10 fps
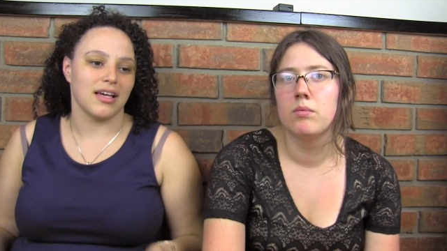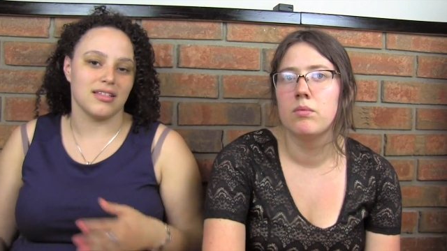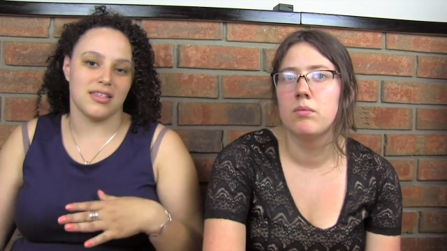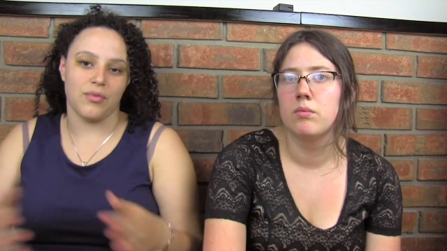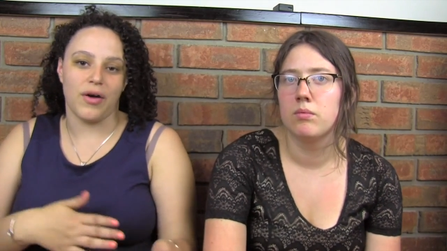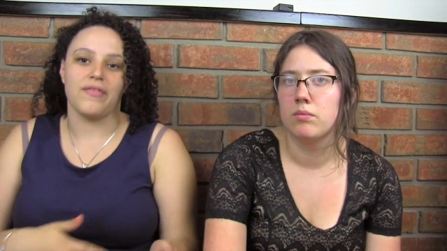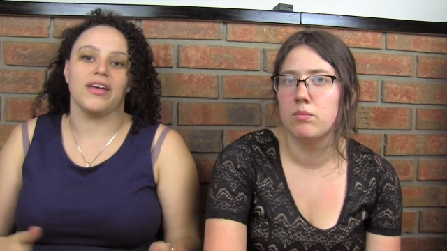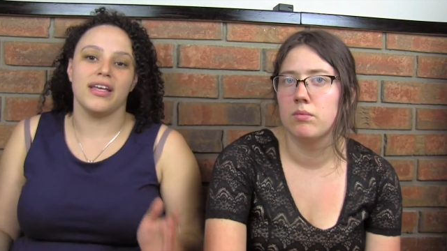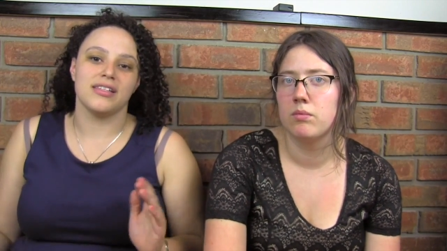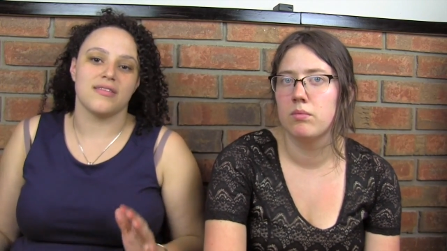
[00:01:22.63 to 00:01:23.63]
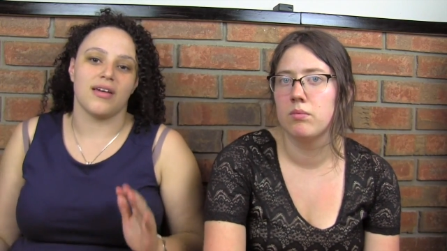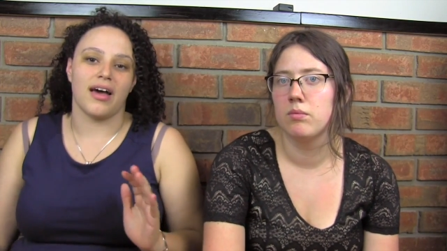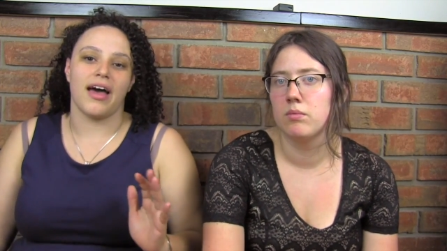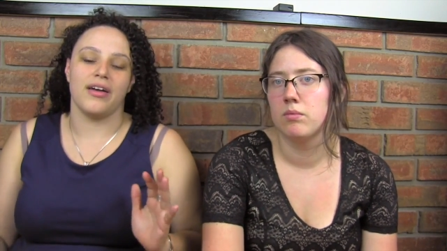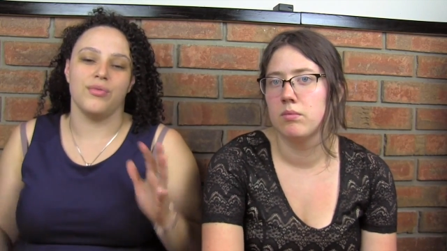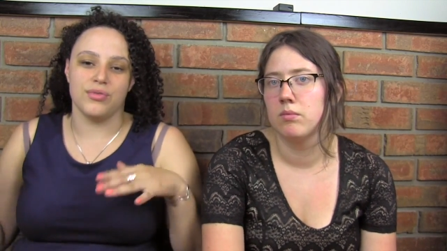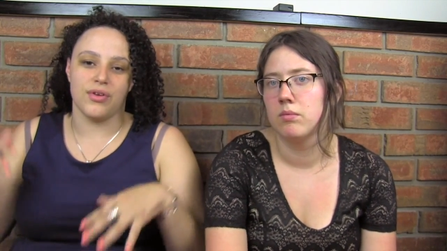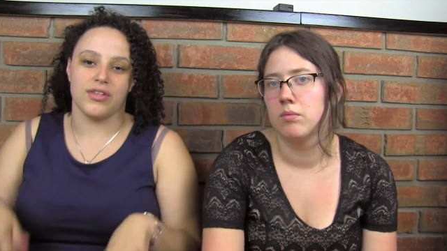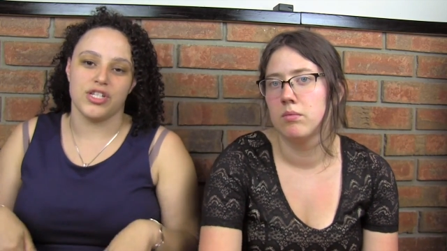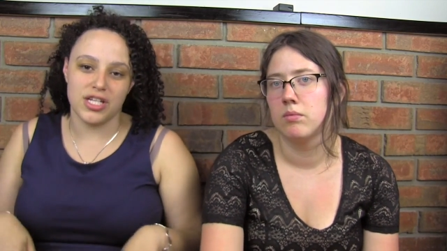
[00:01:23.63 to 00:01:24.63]
Speaker 1: like, to the wife and kids of the guy
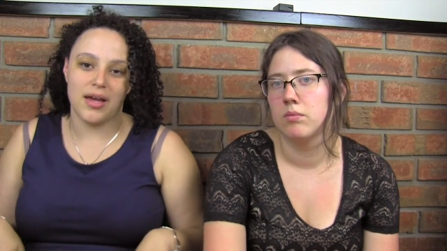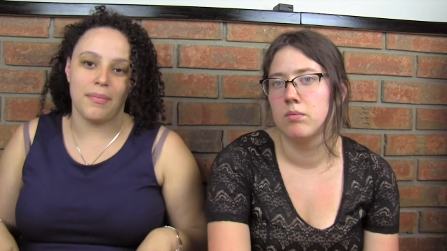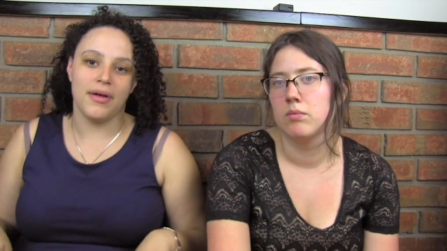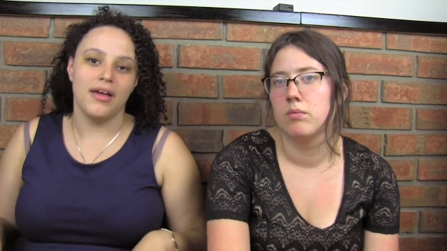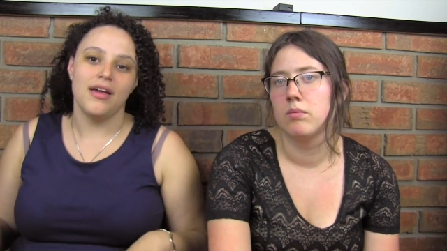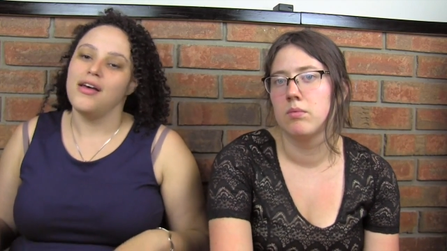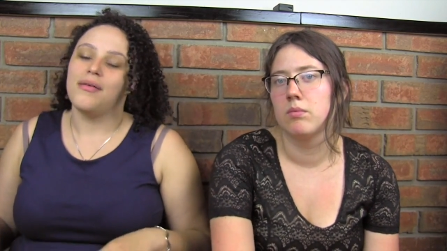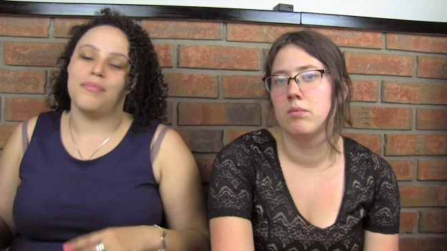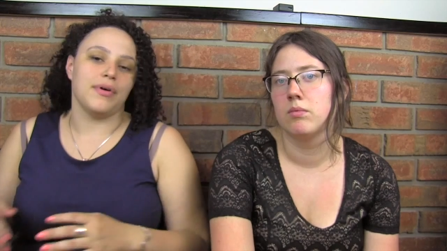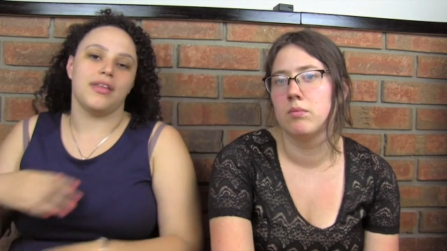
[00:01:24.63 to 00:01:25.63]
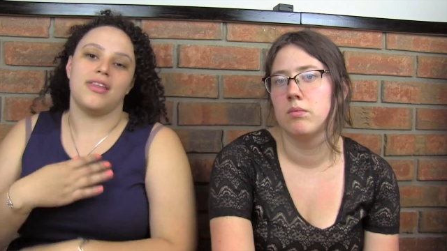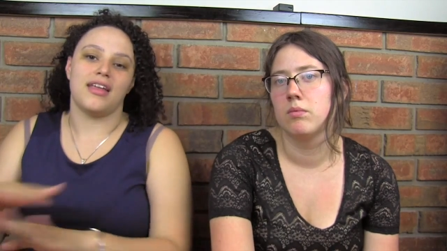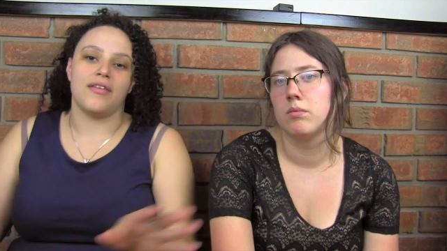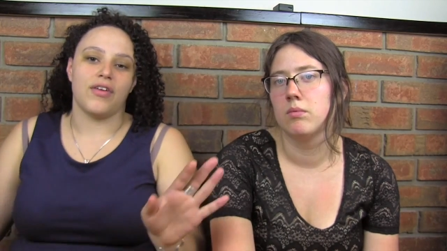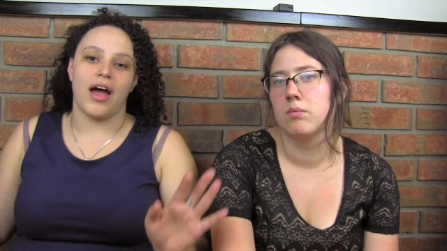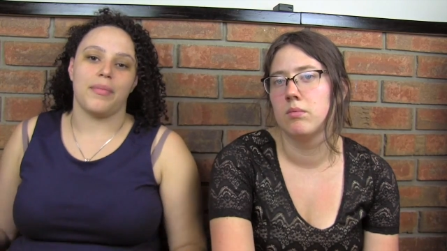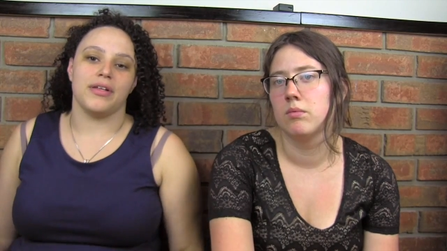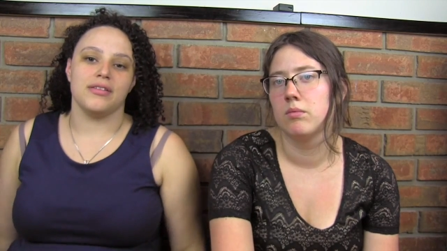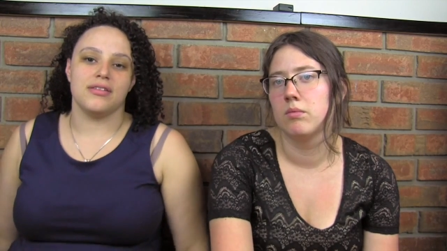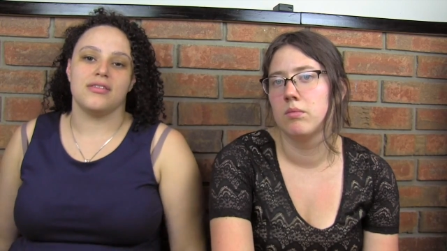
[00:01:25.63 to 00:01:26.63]
who's on the ship, but that never
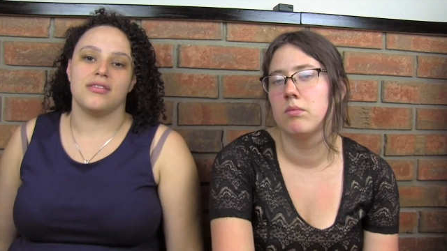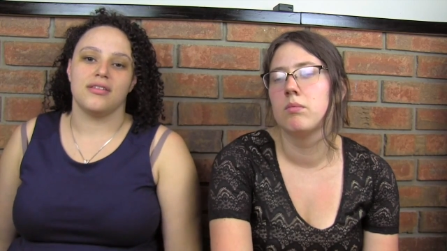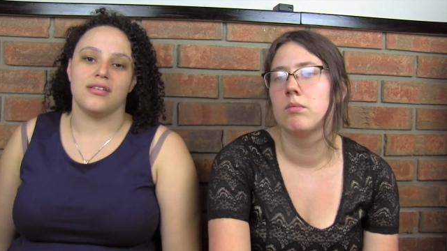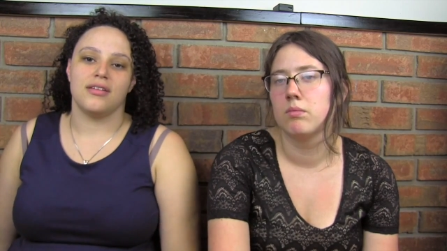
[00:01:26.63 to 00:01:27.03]
happens.